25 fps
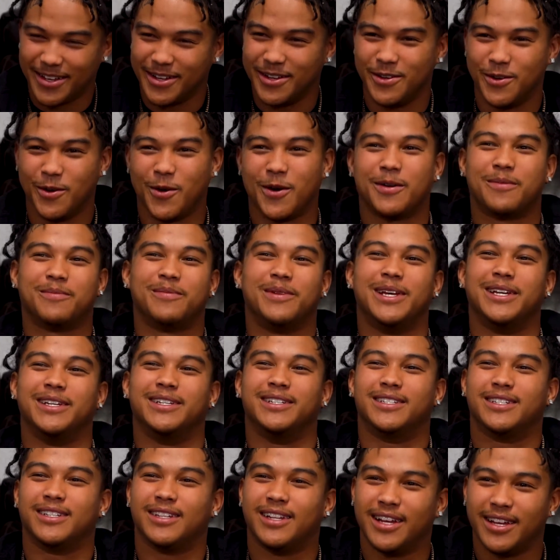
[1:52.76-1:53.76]
dark
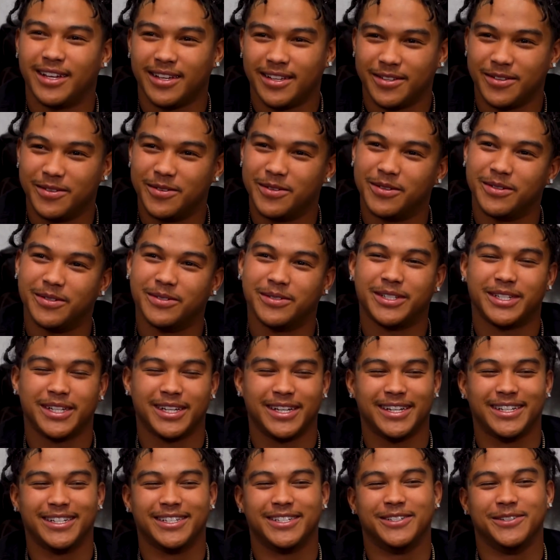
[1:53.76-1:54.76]
place, like, you know what I'm
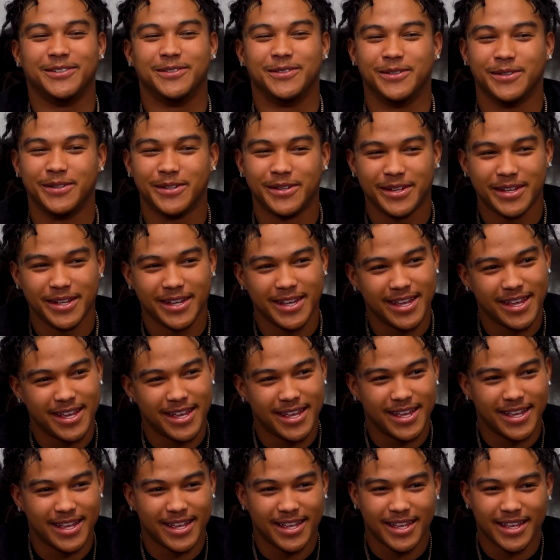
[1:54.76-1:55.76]
saying? So
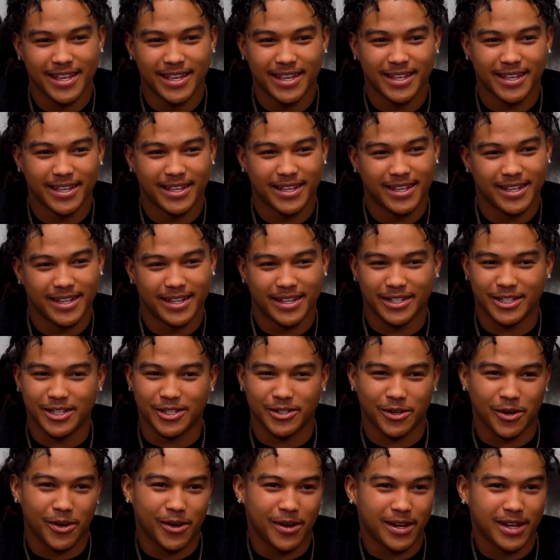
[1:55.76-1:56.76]

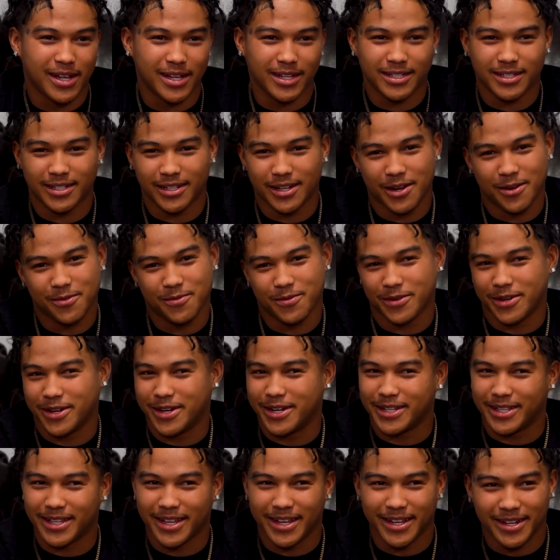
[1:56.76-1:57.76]
just all that shit, I want
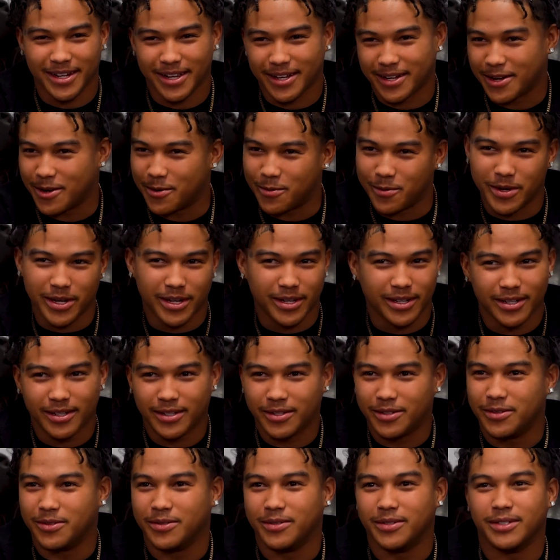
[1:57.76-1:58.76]
everything that come with it,
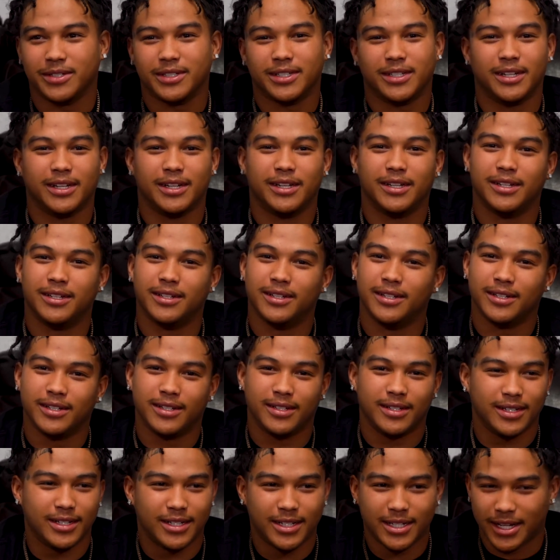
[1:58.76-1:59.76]
you know what I'm saying?
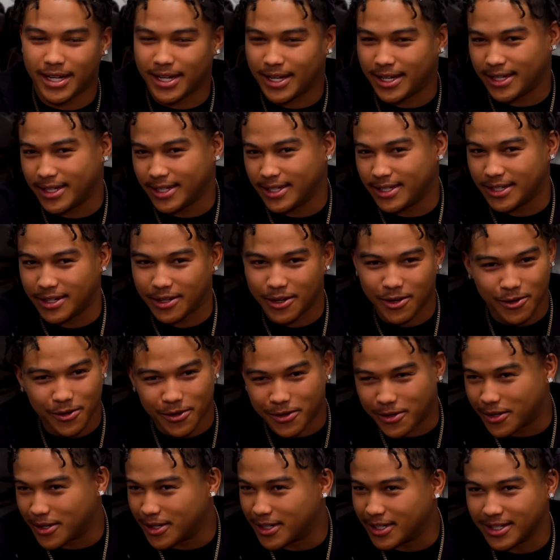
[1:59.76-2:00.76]
The chains, the
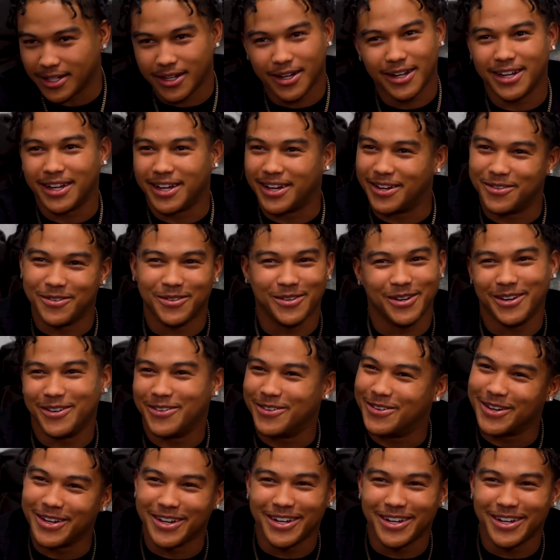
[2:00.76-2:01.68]
cars, all that, I want